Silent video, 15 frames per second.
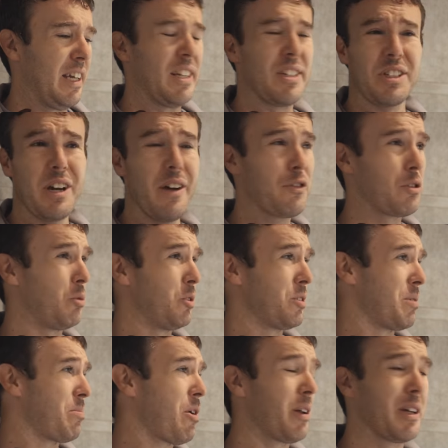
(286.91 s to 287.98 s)
And as comfortable
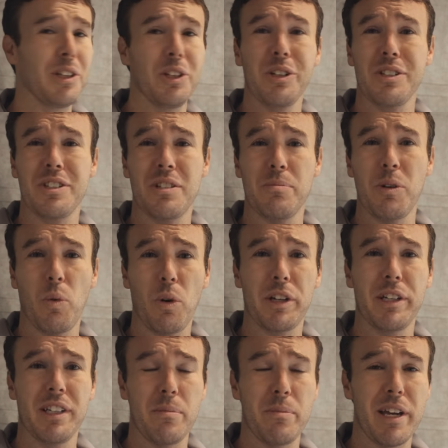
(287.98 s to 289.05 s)
as it probably looks to be
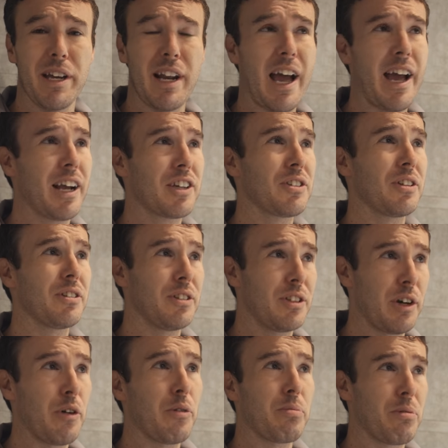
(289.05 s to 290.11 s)
working in a bed, I actually
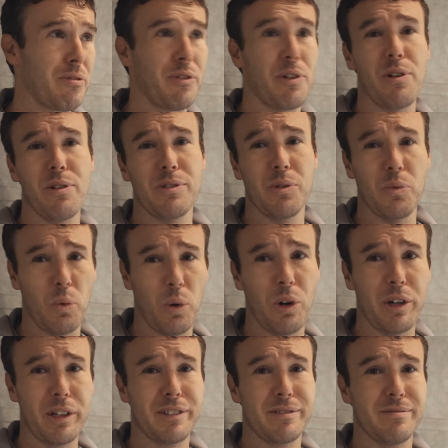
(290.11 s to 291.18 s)
don't prefer to
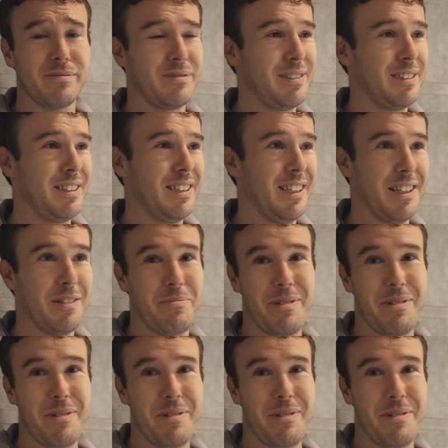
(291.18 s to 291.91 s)
work in the